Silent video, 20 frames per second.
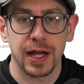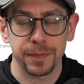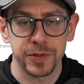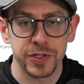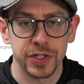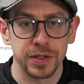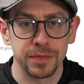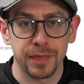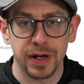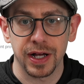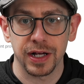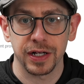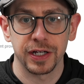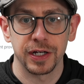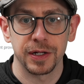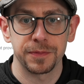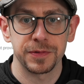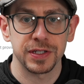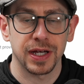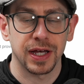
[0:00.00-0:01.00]
option
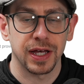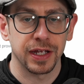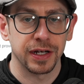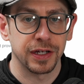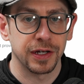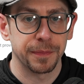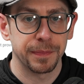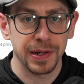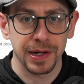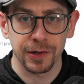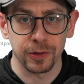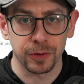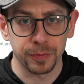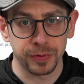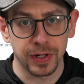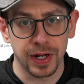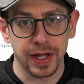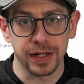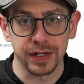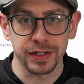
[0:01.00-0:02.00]
mockups on apparel
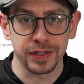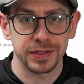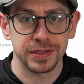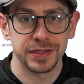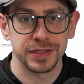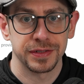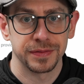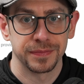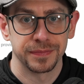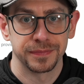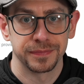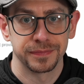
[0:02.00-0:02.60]
products.